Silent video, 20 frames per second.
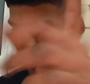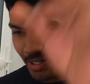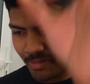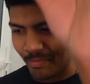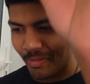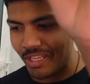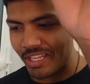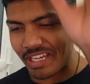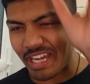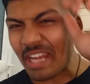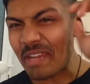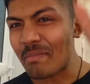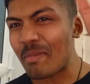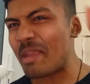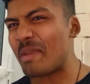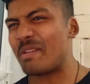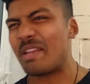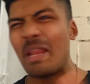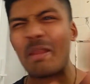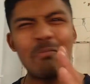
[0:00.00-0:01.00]
Let me
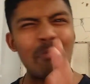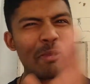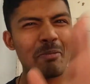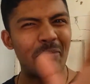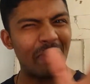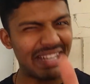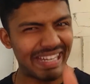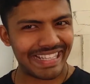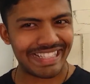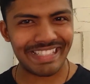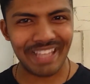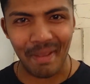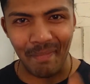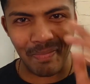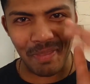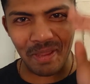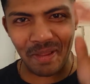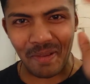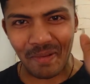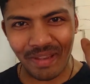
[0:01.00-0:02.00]
let me let me predict
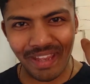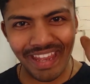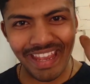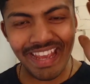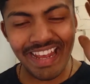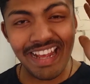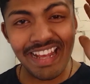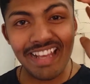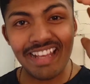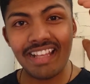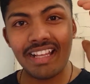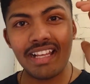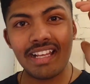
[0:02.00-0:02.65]
something, okay?